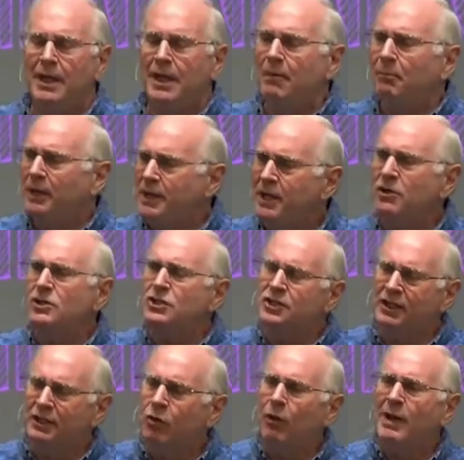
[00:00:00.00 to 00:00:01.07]
But here's
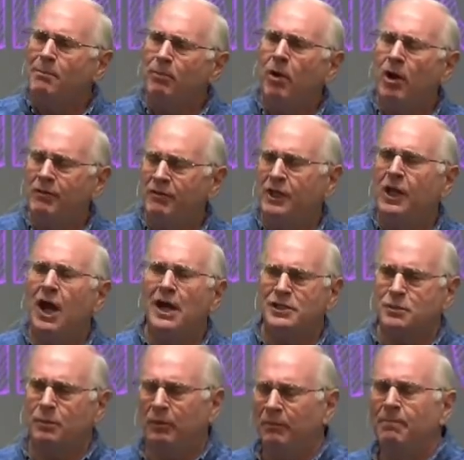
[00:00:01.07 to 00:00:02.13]
the great part of the
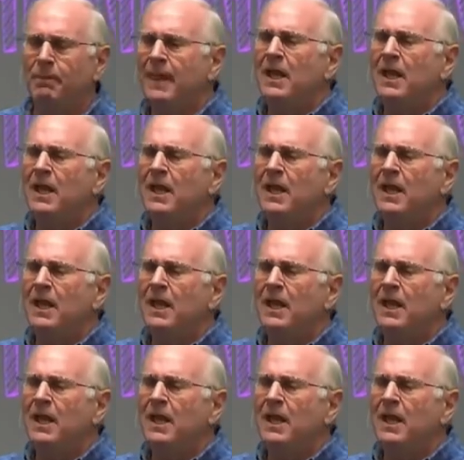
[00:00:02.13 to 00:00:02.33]
gospel.